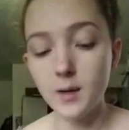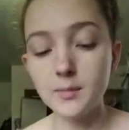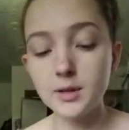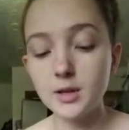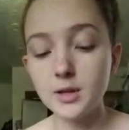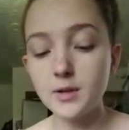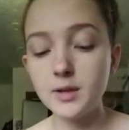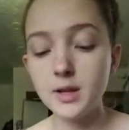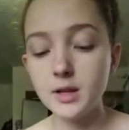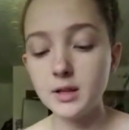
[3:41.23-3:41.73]

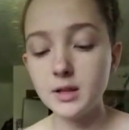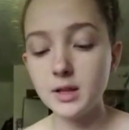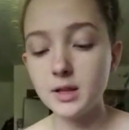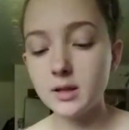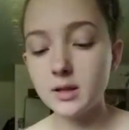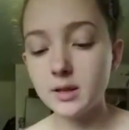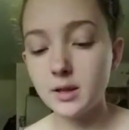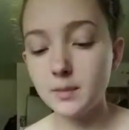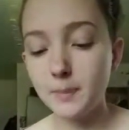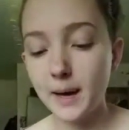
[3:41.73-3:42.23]
So this is
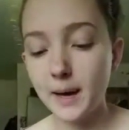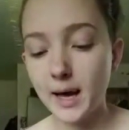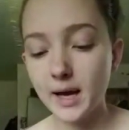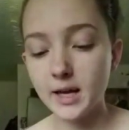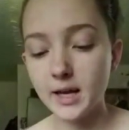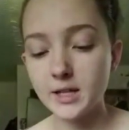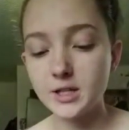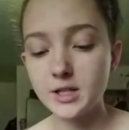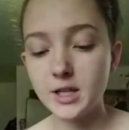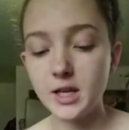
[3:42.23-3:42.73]
the
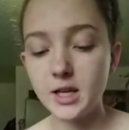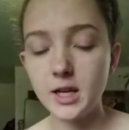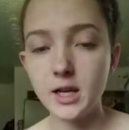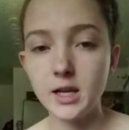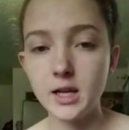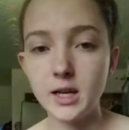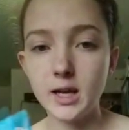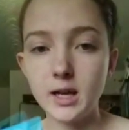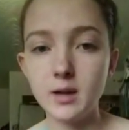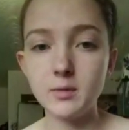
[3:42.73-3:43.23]

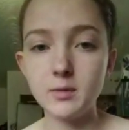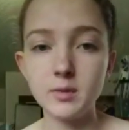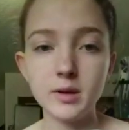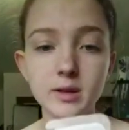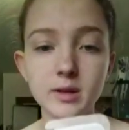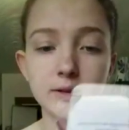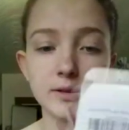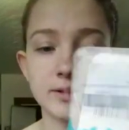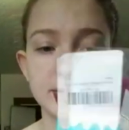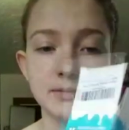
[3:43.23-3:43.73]
packaging. It
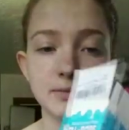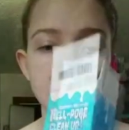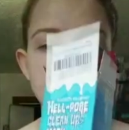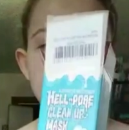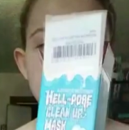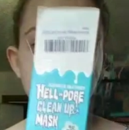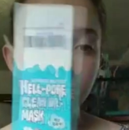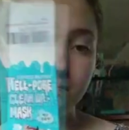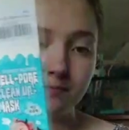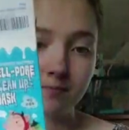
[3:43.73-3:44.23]
was
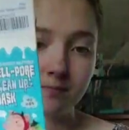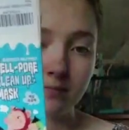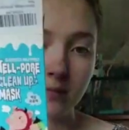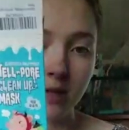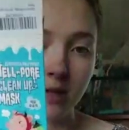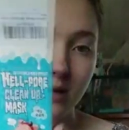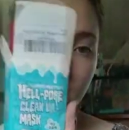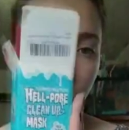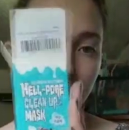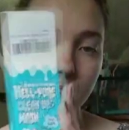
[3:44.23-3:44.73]

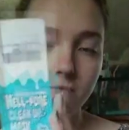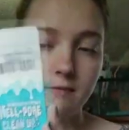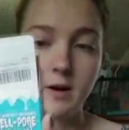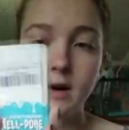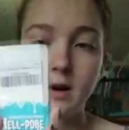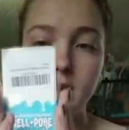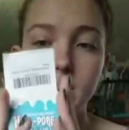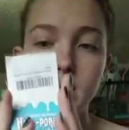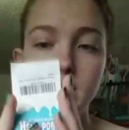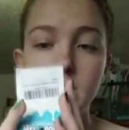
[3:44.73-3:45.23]

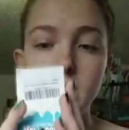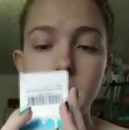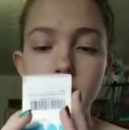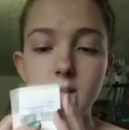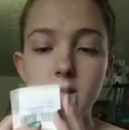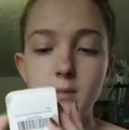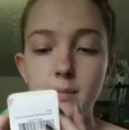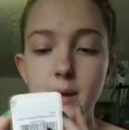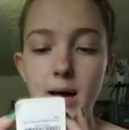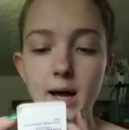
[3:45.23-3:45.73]
fairly
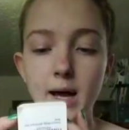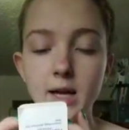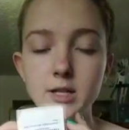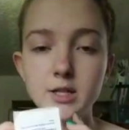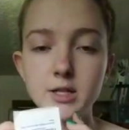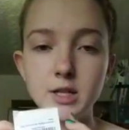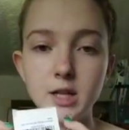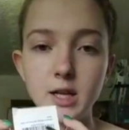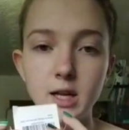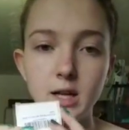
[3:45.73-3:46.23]
decent
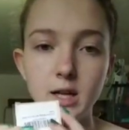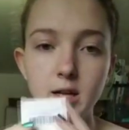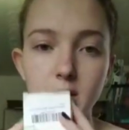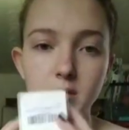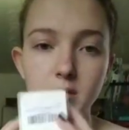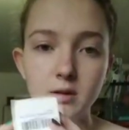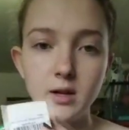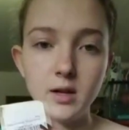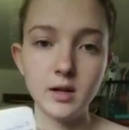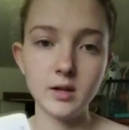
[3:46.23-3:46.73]
packaging,
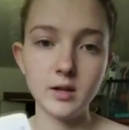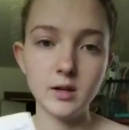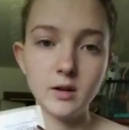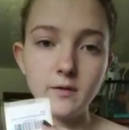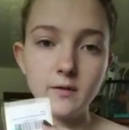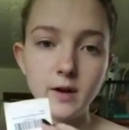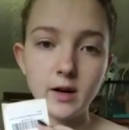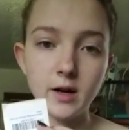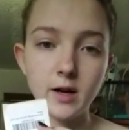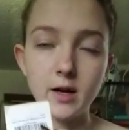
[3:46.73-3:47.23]
you know,
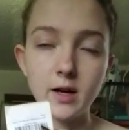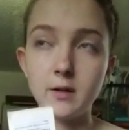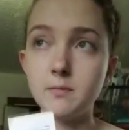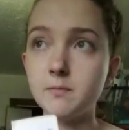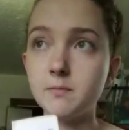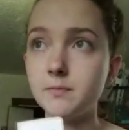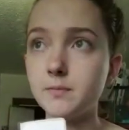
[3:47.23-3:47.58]
very